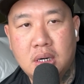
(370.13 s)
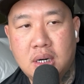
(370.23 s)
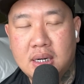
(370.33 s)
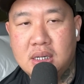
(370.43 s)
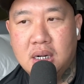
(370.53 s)

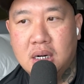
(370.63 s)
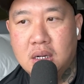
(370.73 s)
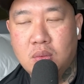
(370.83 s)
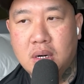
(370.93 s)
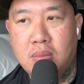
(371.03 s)
I see
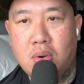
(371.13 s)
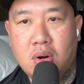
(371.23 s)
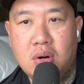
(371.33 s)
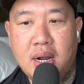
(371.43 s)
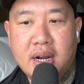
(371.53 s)
another one
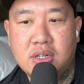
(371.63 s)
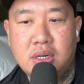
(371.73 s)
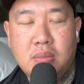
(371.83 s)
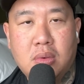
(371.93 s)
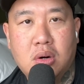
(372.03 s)
tomorrow.
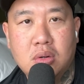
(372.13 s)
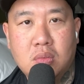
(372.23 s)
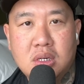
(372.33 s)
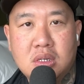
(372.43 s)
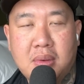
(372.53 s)
Actually, the
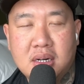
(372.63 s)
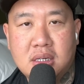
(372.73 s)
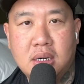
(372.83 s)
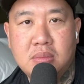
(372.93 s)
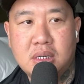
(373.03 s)
one about
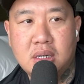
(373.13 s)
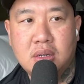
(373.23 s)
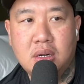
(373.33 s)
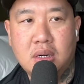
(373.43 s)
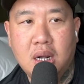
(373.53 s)
stem cell.
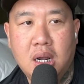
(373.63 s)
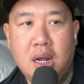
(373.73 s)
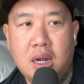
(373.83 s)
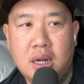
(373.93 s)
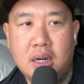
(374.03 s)

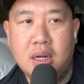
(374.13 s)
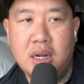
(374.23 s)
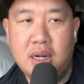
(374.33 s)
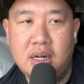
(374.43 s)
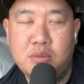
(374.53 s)

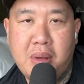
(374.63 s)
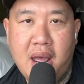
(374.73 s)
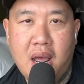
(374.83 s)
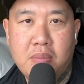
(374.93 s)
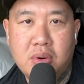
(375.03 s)
It's
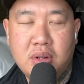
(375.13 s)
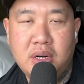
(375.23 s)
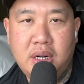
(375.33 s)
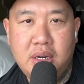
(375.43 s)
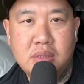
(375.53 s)
bad, bro.
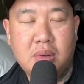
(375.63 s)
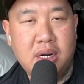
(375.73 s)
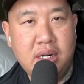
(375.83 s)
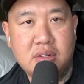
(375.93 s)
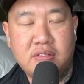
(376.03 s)
My
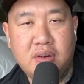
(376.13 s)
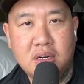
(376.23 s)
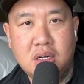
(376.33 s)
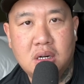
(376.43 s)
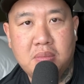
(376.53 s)
knees are
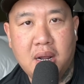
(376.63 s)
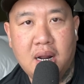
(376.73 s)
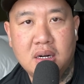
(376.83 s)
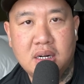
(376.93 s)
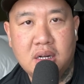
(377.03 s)
fucked up, man. I
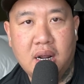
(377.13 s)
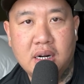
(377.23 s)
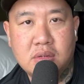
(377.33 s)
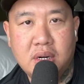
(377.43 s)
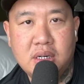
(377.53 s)
looked at the
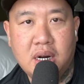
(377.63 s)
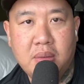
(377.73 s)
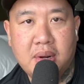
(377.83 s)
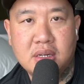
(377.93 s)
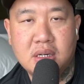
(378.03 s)
X-ray
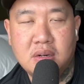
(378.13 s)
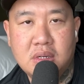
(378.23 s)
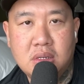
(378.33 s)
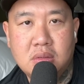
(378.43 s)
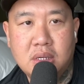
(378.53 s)
today myself
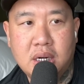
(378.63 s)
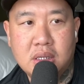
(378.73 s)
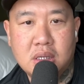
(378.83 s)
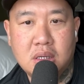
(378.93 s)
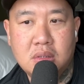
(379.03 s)
too with it,
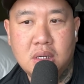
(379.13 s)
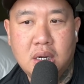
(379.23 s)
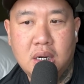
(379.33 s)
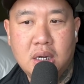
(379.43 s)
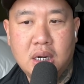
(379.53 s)
so
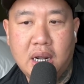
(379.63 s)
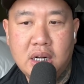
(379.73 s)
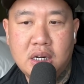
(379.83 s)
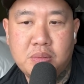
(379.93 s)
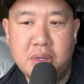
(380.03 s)

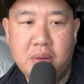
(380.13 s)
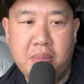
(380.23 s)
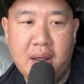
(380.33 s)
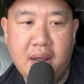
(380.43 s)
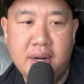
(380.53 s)
it's pretty
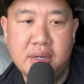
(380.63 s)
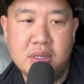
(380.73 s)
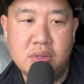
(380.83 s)
bad.